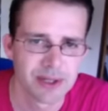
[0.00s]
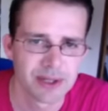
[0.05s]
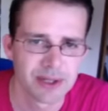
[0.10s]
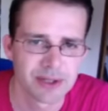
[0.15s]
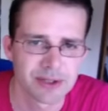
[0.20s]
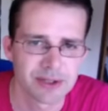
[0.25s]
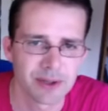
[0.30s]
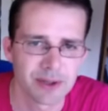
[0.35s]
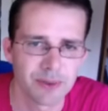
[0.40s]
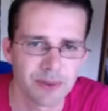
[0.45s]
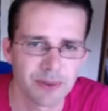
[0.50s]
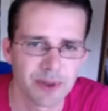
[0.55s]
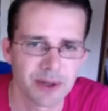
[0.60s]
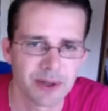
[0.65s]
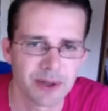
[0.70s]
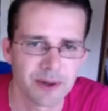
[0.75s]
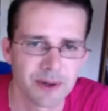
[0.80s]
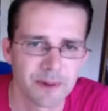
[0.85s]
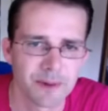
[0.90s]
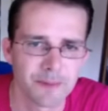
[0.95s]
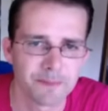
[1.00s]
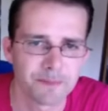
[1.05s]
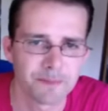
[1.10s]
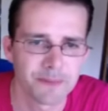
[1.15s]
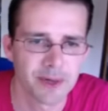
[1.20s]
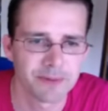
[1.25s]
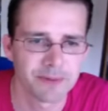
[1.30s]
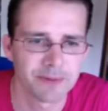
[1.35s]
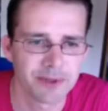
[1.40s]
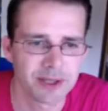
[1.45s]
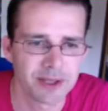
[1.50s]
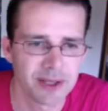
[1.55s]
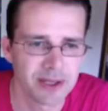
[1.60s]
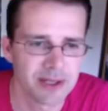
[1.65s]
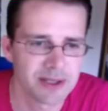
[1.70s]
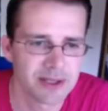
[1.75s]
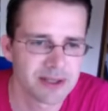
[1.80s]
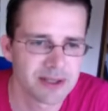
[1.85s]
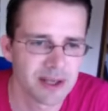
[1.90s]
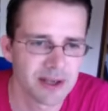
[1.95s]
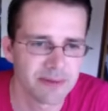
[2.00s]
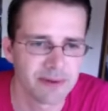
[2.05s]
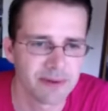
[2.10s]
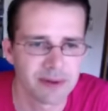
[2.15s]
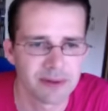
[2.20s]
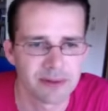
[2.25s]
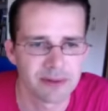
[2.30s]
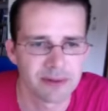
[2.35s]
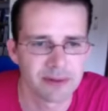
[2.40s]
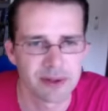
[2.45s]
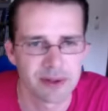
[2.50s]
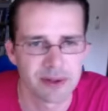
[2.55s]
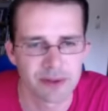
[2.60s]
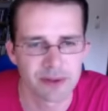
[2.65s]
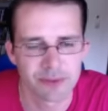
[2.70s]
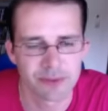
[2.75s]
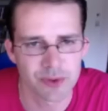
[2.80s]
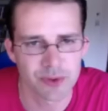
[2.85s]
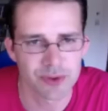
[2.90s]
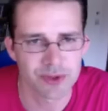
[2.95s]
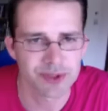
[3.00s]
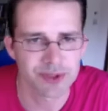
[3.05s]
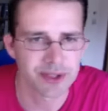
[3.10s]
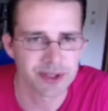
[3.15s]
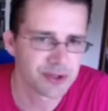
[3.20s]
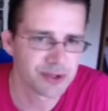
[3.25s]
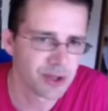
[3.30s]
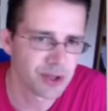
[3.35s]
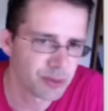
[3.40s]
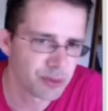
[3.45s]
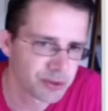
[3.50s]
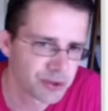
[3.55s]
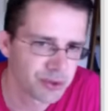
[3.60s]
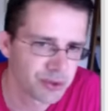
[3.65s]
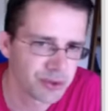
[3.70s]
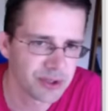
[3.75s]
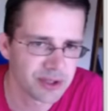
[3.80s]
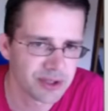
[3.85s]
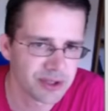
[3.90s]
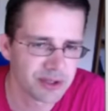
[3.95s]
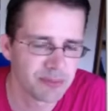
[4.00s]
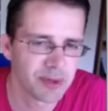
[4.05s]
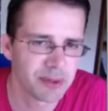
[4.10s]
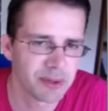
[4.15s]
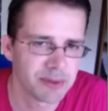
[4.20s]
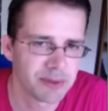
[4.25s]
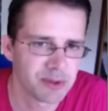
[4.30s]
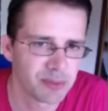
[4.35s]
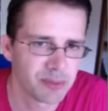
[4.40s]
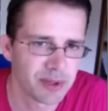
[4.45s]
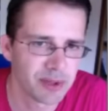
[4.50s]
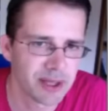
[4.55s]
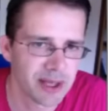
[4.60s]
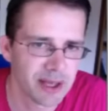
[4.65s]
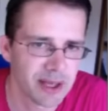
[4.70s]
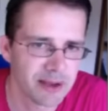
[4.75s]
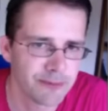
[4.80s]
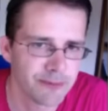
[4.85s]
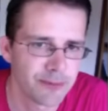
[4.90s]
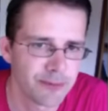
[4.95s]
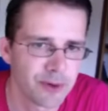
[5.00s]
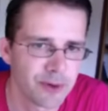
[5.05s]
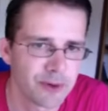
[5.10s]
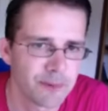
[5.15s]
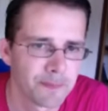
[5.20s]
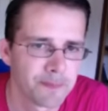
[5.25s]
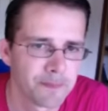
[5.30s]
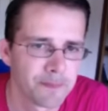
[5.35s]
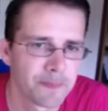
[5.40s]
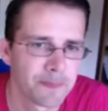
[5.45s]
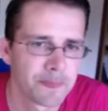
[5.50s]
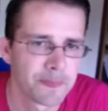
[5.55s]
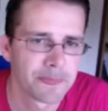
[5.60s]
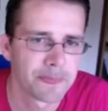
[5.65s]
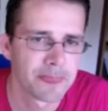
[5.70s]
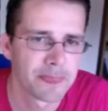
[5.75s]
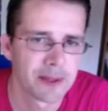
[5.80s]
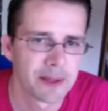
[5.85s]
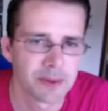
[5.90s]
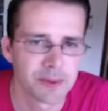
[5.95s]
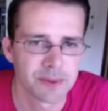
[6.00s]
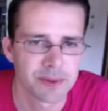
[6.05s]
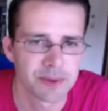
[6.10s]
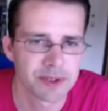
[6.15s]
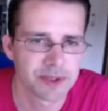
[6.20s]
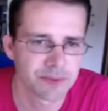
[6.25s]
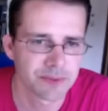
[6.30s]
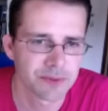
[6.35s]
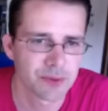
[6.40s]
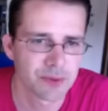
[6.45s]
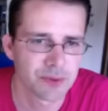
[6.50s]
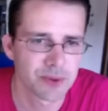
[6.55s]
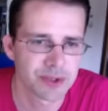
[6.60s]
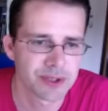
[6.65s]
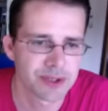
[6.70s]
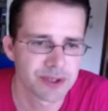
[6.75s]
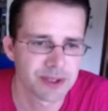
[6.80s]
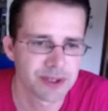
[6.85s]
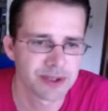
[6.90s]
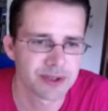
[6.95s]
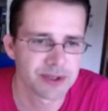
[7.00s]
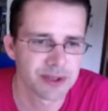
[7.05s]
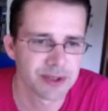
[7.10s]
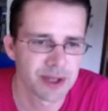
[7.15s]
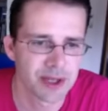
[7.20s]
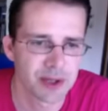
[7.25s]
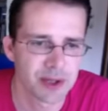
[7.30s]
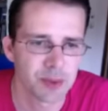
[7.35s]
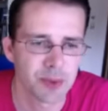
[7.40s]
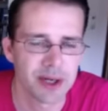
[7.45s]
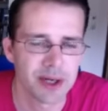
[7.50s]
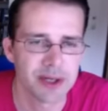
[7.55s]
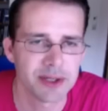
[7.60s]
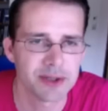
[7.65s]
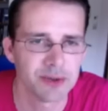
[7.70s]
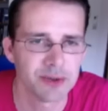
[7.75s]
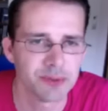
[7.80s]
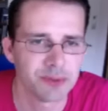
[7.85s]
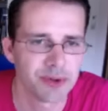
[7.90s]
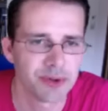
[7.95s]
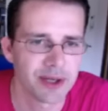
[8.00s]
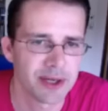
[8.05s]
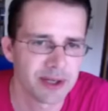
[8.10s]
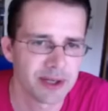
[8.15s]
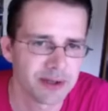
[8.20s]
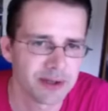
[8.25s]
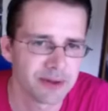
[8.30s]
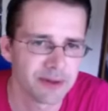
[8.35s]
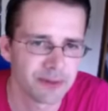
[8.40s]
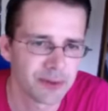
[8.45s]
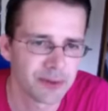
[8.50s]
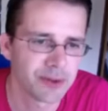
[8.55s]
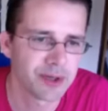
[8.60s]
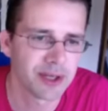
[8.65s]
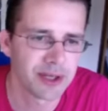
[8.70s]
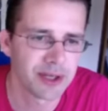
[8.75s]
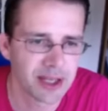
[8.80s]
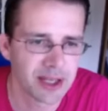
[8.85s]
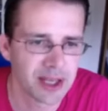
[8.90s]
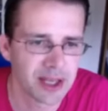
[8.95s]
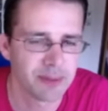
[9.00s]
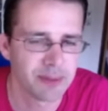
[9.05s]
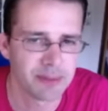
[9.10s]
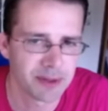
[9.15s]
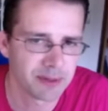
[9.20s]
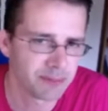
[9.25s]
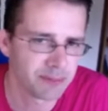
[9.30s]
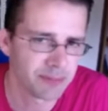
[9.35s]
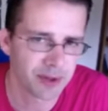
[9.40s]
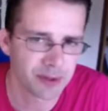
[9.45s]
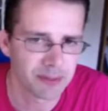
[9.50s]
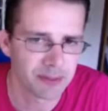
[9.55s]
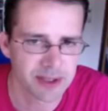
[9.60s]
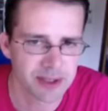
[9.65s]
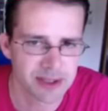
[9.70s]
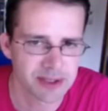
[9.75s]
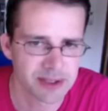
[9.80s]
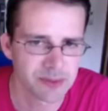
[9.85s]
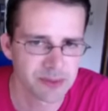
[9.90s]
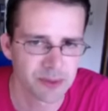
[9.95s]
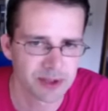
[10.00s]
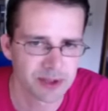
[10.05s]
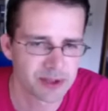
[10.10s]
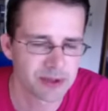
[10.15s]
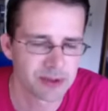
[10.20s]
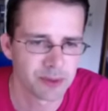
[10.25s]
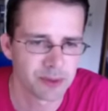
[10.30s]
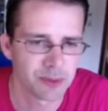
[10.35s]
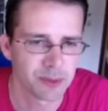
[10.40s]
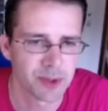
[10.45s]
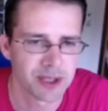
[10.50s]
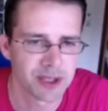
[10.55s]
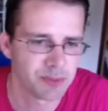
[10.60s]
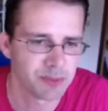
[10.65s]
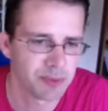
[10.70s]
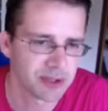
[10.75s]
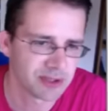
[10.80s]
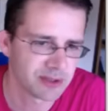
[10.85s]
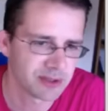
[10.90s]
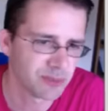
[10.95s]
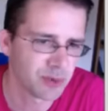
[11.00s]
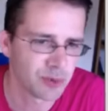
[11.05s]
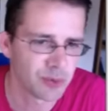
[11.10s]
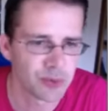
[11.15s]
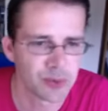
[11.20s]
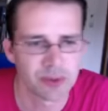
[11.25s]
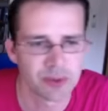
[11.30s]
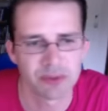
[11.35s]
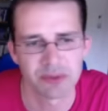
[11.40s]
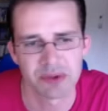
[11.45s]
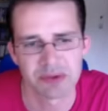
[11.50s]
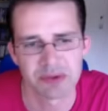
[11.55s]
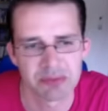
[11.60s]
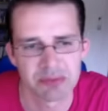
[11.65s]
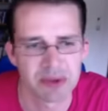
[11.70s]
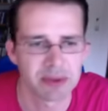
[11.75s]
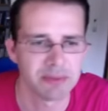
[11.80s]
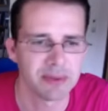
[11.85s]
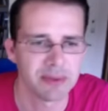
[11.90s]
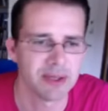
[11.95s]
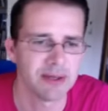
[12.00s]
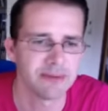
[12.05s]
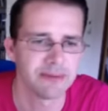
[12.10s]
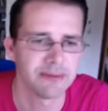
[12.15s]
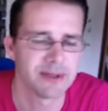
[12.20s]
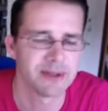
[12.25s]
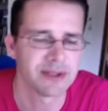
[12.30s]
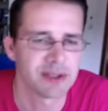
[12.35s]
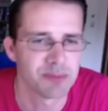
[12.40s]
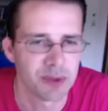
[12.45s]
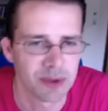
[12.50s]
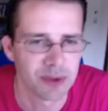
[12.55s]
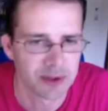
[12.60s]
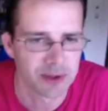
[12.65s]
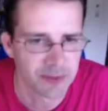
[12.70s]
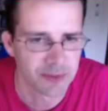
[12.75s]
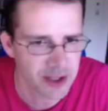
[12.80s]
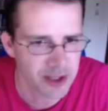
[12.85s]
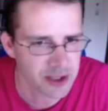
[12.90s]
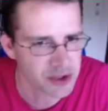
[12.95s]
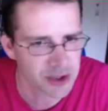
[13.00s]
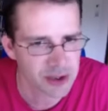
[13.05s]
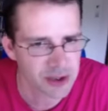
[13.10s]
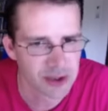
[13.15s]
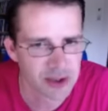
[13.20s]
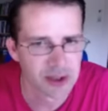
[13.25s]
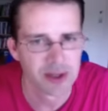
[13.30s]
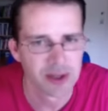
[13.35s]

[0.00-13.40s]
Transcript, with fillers: So um, after king e 7 uh, of course, there's an opportunity maybe to play a4, which of course is another way to bring in the rook in the game, and probably this was White's best move with maybe even small advantage.